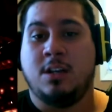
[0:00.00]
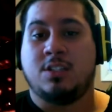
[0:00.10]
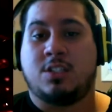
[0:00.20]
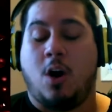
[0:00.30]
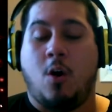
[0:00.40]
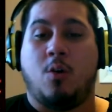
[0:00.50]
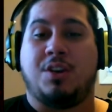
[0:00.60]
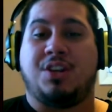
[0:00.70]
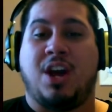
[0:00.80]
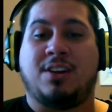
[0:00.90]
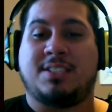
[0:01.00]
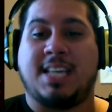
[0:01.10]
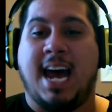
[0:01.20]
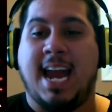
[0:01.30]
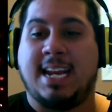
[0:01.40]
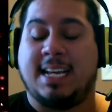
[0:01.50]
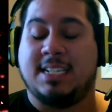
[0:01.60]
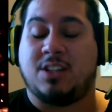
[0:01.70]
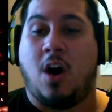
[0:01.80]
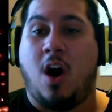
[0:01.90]
So Darkseid
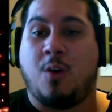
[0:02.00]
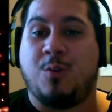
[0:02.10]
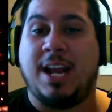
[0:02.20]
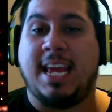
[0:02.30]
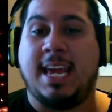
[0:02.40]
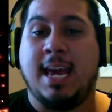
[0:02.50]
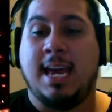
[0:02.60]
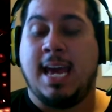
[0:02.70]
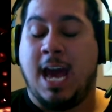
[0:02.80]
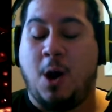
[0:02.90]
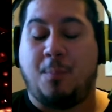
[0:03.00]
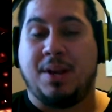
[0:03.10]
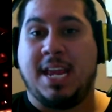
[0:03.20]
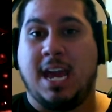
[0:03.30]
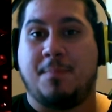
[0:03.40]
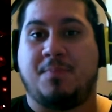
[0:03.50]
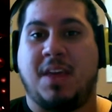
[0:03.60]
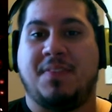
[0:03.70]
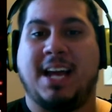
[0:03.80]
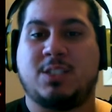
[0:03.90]
is already helping him,
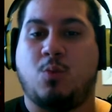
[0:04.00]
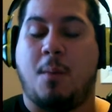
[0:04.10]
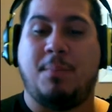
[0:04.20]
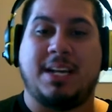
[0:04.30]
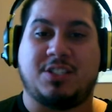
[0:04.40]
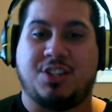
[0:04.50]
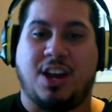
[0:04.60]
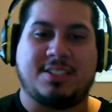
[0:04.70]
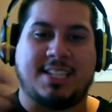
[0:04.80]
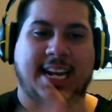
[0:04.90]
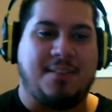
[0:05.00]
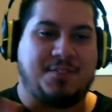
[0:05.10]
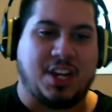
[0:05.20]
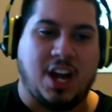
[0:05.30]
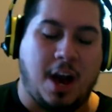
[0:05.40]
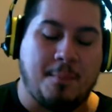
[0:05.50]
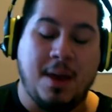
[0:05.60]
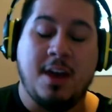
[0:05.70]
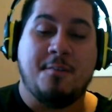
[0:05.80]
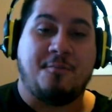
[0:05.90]
and that's what makes Darkseid have to come
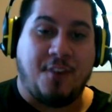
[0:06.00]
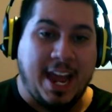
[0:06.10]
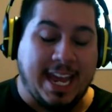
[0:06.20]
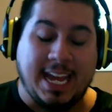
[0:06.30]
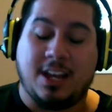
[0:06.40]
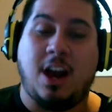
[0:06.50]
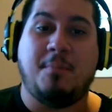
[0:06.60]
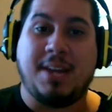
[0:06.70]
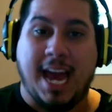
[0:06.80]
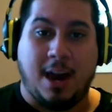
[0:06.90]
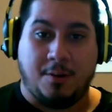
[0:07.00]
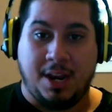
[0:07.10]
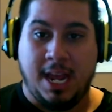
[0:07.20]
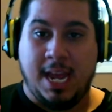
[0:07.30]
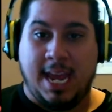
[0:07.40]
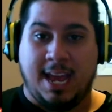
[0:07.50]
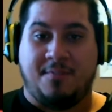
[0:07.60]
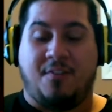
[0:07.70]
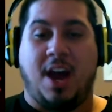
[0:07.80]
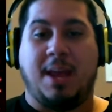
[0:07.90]
fight and come down
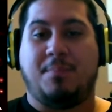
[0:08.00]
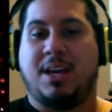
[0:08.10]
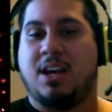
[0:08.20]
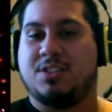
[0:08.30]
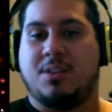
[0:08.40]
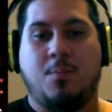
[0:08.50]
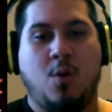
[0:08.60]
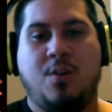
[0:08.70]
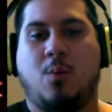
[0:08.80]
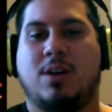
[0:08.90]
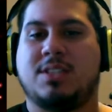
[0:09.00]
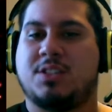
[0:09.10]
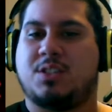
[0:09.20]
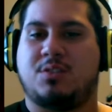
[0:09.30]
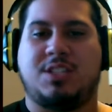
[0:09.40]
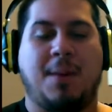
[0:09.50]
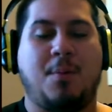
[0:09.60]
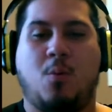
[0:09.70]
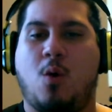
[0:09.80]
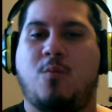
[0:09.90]
and fight, because the movie wasn't,
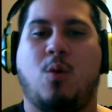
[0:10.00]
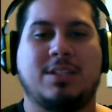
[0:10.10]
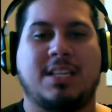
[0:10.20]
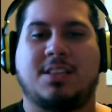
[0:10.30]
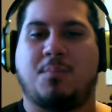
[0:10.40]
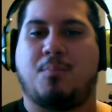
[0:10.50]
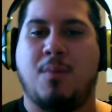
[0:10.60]
Steppenwolf wasn't the,